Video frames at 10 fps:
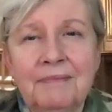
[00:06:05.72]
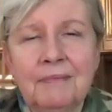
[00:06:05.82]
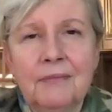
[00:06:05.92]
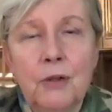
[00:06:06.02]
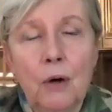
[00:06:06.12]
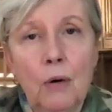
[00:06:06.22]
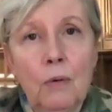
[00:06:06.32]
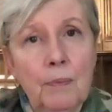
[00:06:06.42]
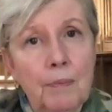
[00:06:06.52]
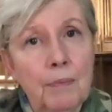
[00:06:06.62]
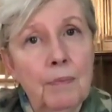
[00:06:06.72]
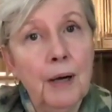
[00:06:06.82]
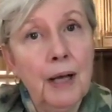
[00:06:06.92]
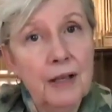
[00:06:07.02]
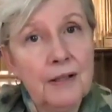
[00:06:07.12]
So,
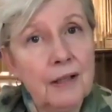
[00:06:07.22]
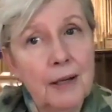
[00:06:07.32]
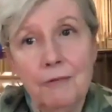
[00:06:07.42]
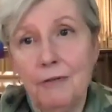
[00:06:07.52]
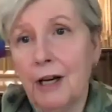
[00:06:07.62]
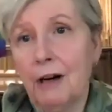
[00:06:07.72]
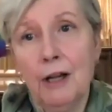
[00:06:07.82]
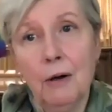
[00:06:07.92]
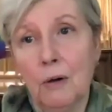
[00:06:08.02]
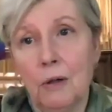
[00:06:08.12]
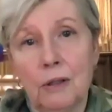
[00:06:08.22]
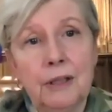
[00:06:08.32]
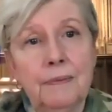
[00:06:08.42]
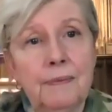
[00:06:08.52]
by this time very old,